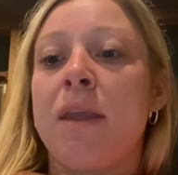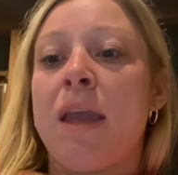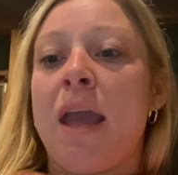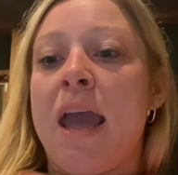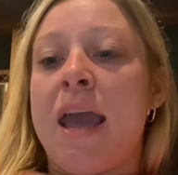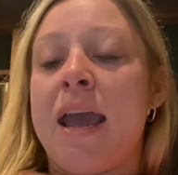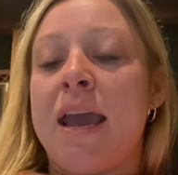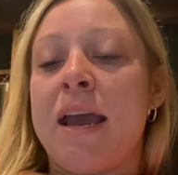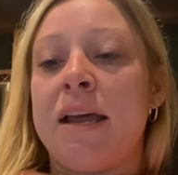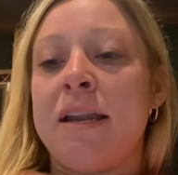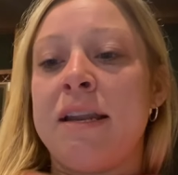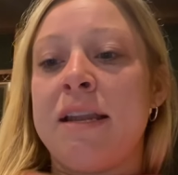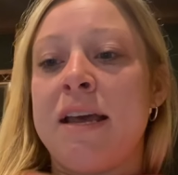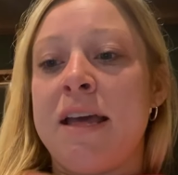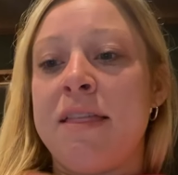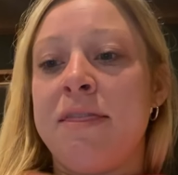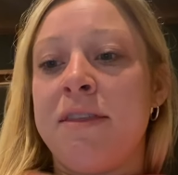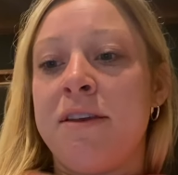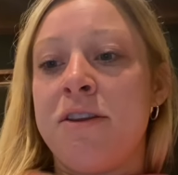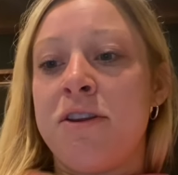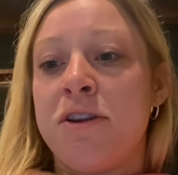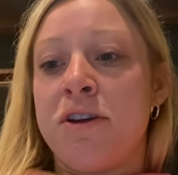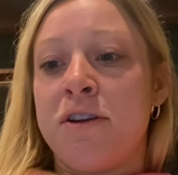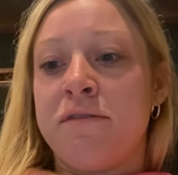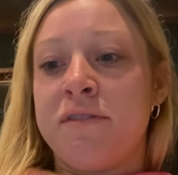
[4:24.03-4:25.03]
and in
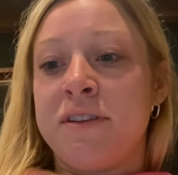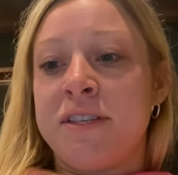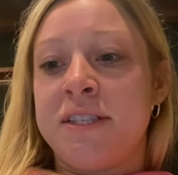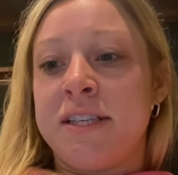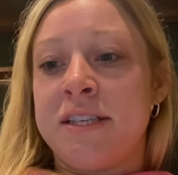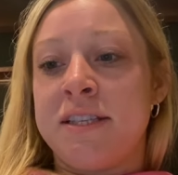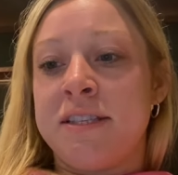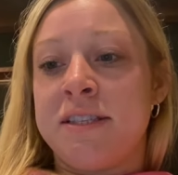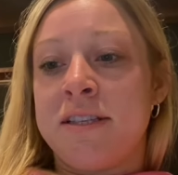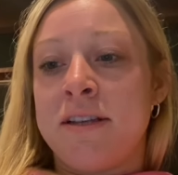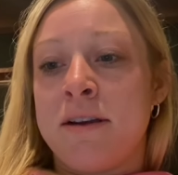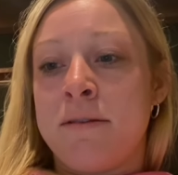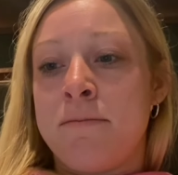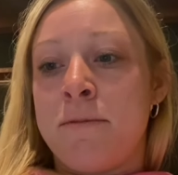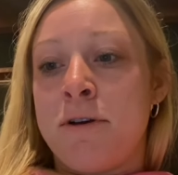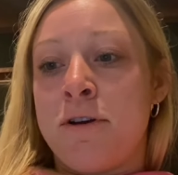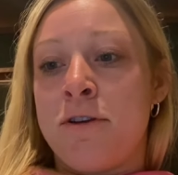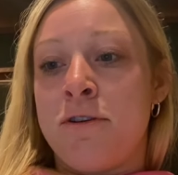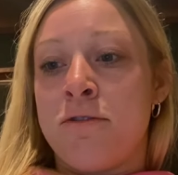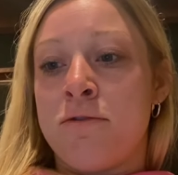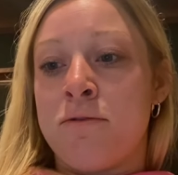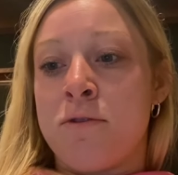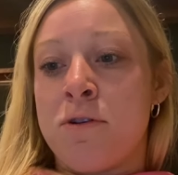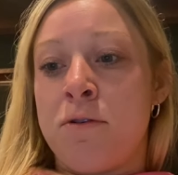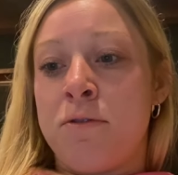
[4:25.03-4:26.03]
the nervous system, a
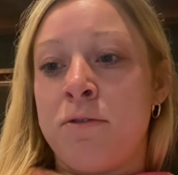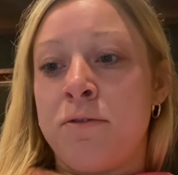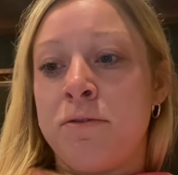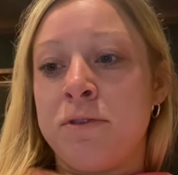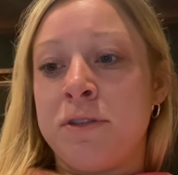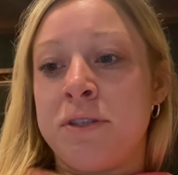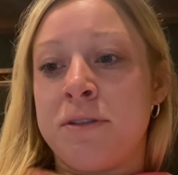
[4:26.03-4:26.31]
neuronal